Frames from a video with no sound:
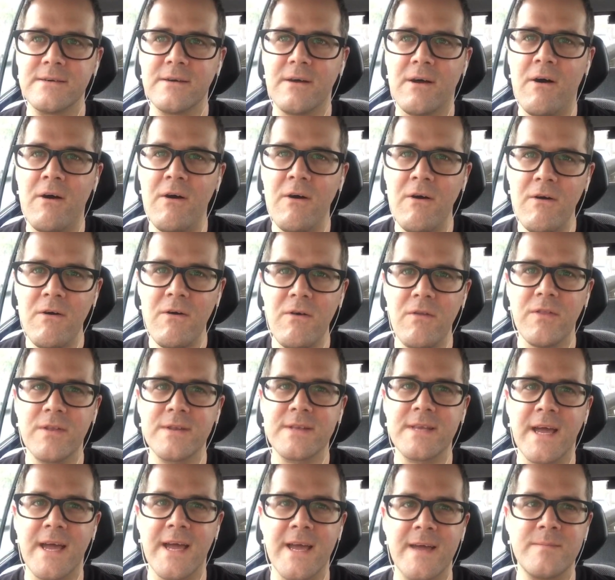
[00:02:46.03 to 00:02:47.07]
All the
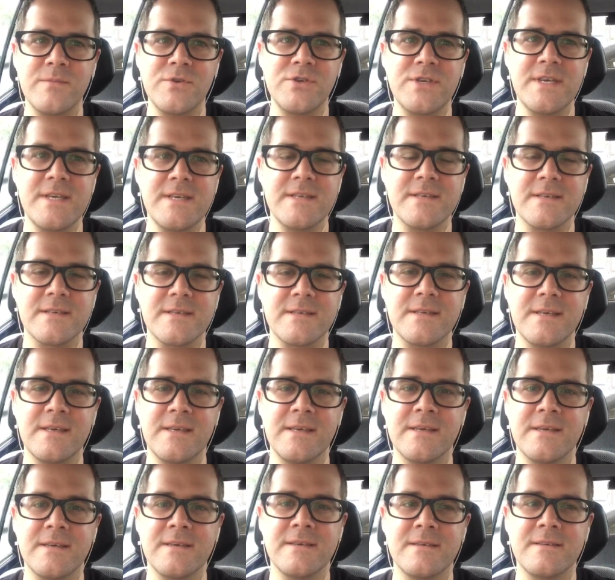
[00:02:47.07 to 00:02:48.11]
time, Jesus
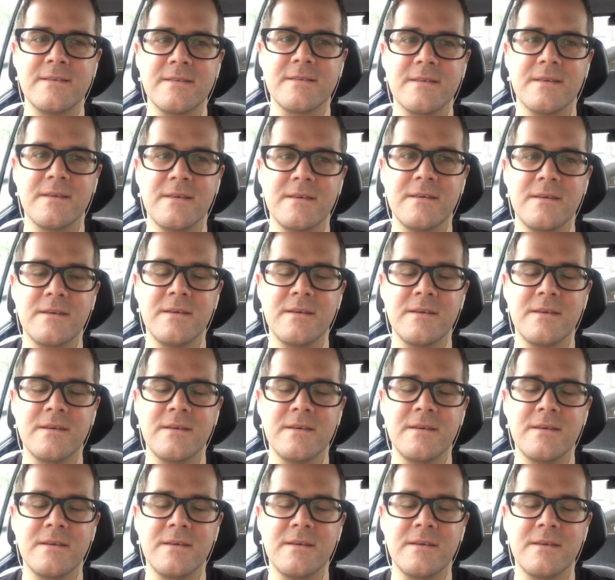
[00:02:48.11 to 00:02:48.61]
is